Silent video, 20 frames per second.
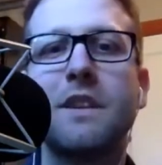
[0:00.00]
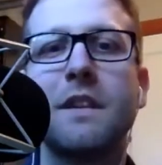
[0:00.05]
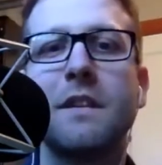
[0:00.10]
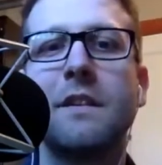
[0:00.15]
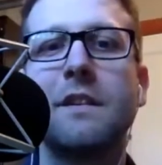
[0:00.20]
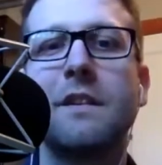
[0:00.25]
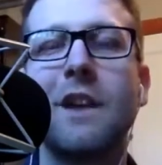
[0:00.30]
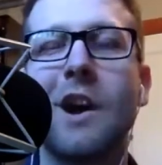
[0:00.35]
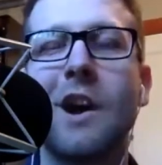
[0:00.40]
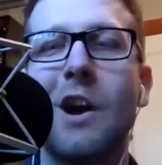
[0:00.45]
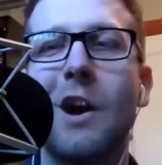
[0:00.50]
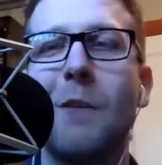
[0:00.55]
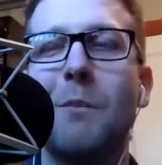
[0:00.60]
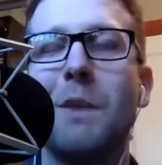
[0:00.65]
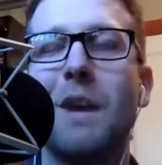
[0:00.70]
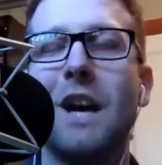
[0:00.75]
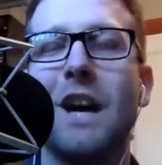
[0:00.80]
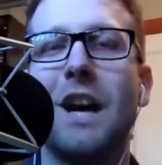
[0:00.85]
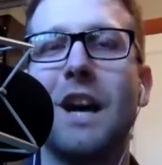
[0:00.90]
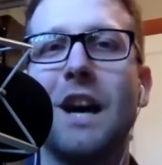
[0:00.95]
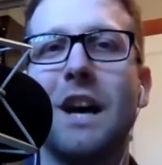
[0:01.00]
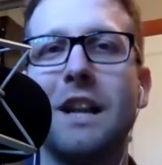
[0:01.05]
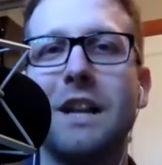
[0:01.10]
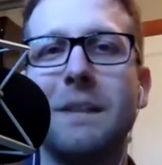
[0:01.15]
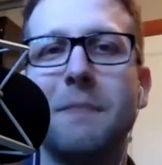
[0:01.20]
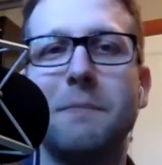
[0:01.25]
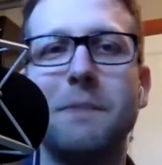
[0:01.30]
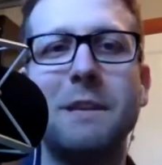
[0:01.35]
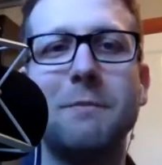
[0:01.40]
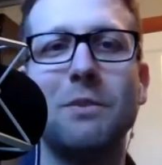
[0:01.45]
some uh,
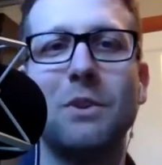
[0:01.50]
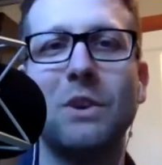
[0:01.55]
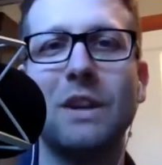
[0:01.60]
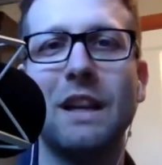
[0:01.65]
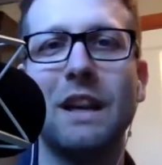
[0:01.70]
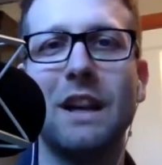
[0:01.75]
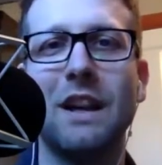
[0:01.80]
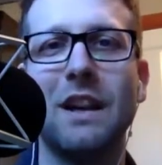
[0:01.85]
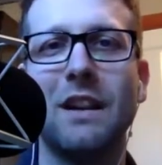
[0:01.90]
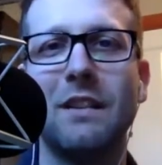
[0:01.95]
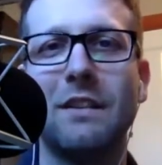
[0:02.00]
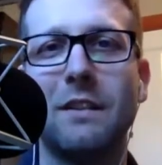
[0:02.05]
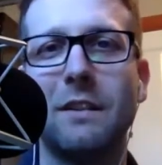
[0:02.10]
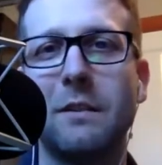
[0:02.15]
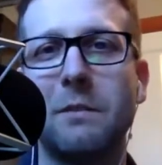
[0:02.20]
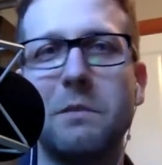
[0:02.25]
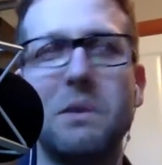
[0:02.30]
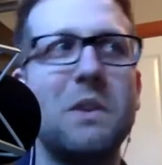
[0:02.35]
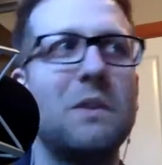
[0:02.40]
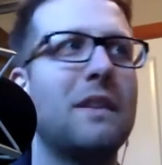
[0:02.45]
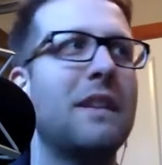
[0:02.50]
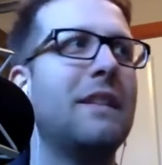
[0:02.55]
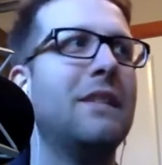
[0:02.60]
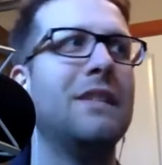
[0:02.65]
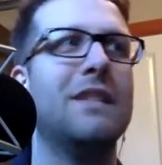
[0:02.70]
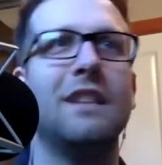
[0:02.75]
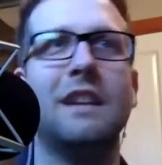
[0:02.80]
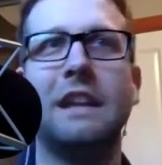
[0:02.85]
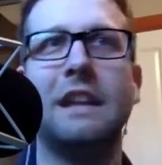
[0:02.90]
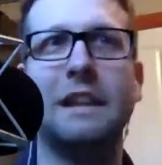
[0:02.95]
hip people here. There's music
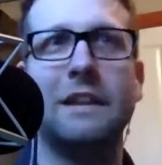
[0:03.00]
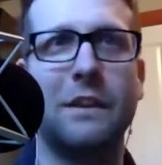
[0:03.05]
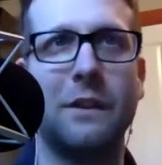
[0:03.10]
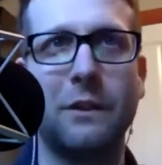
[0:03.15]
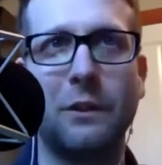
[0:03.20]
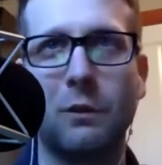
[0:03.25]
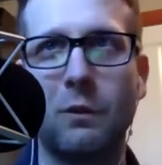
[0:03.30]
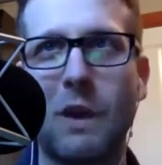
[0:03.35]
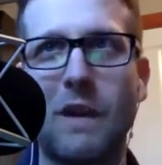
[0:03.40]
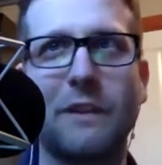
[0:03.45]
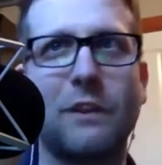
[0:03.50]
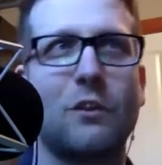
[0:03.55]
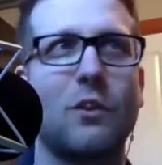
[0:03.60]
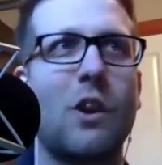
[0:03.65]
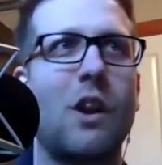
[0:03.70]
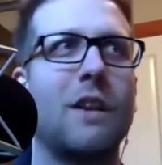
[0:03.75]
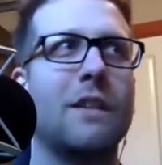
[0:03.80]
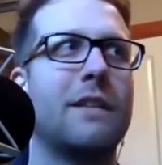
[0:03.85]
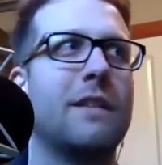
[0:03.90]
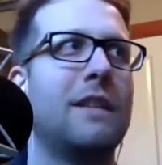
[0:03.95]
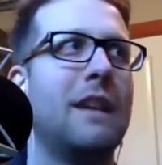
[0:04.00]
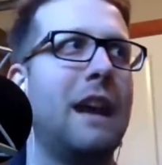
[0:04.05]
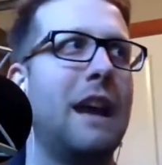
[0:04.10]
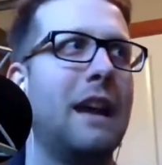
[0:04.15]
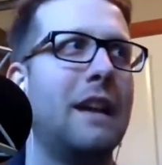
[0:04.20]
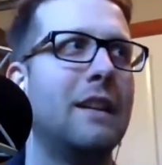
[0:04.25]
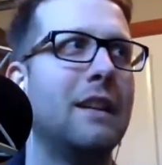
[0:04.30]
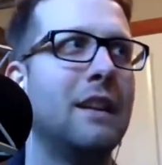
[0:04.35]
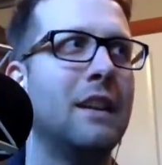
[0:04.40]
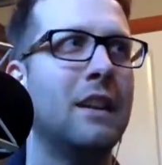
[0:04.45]
scene. There's restaurants
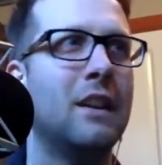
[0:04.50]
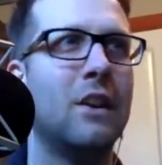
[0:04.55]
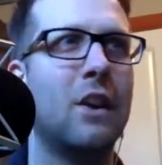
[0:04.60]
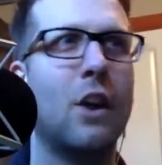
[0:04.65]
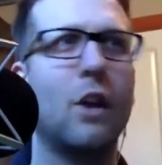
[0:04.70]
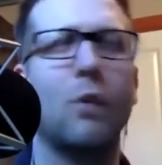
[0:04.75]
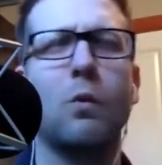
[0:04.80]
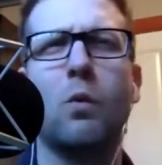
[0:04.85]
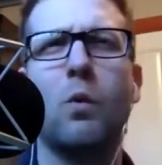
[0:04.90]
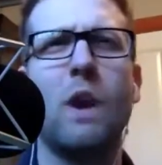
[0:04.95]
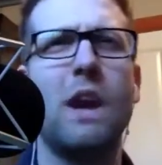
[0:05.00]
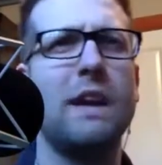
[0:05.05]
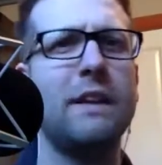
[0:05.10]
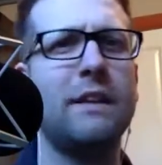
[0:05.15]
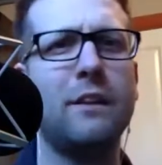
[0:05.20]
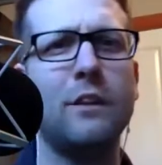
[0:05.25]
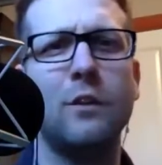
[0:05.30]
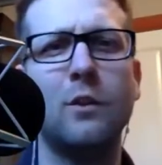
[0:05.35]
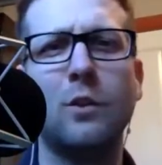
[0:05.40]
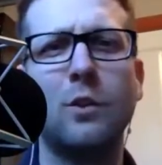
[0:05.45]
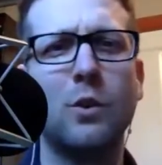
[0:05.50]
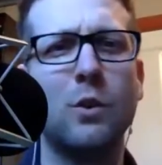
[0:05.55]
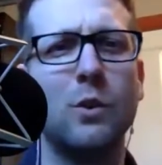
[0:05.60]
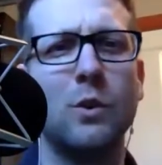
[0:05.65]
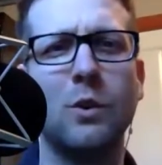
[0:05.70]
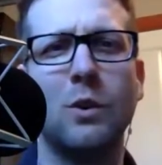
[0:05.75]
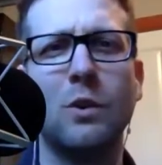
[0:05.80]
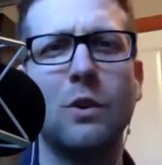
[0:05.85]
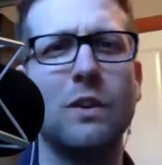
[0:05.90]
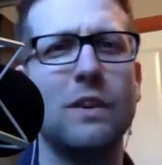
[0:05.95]
that are way too
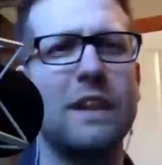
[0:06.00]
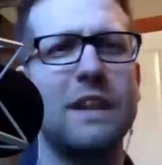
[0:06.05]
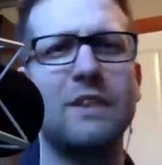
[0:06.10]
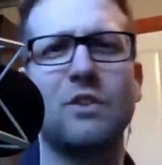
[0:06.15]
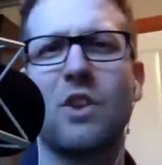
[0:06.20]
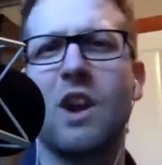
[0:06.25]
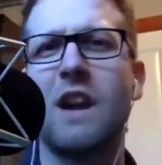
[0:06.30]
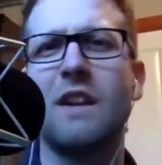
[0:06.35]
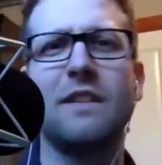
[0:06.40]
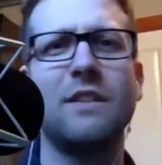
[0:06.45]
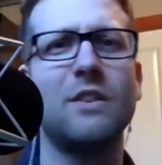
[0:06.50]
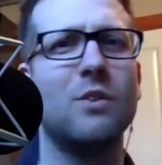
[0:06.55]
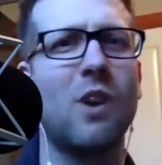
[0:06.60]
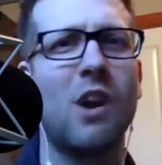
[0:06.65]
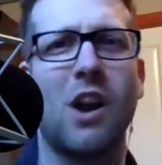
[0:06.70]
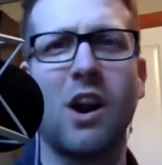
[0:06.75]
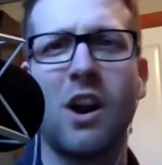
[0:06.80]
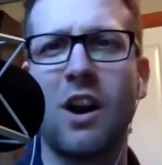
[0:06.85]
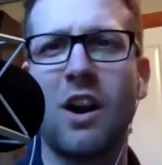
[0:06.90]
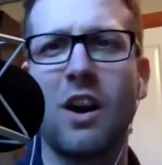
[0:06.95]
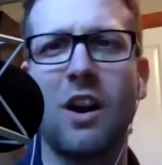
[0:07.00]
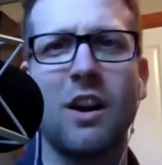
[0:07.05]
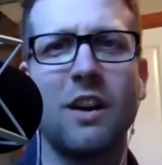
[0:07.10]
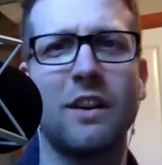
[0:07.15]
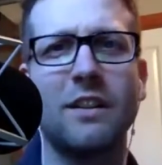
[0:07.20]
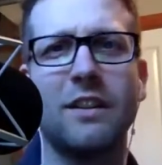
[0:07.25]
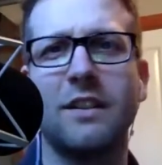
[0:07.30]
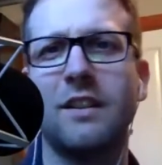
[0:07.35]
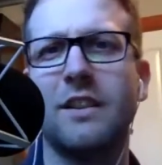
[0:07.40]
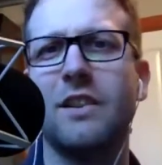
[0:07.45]
cool. They try too
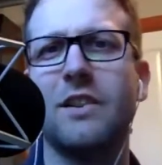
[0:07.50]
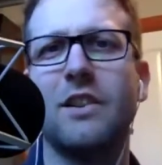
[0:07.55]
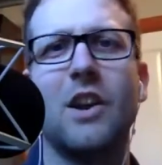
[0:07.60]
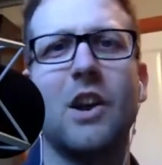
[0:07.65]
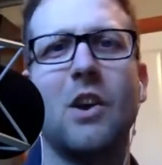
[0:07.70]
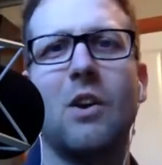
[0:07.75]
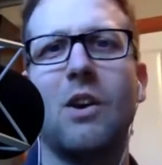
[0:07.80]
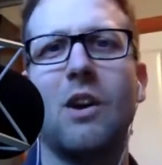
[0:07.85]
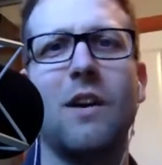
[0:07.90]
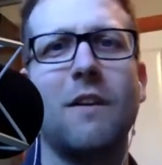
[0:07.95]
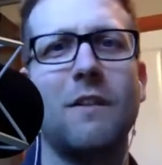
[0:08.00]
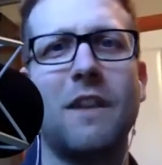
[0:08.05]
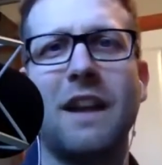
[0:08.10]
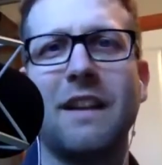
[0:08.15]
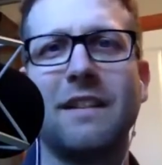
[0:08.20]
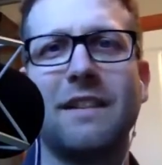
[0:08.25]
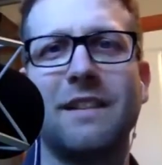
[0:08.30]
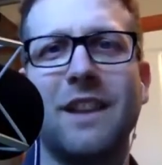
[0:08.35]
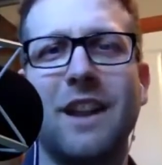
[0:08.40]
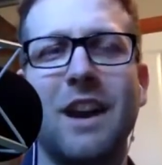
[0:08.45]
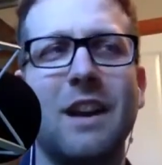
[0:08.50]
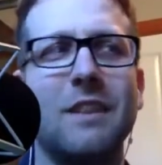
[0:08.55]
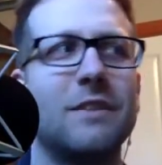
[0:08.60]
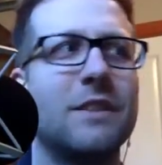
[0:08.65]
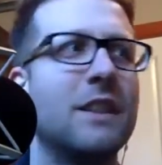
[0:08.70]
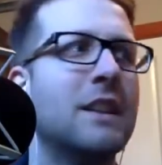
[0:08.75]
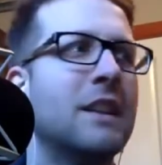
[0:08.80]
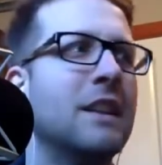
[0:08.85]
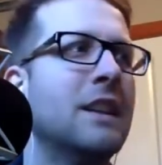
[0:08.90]
hard. You know, all that stuff.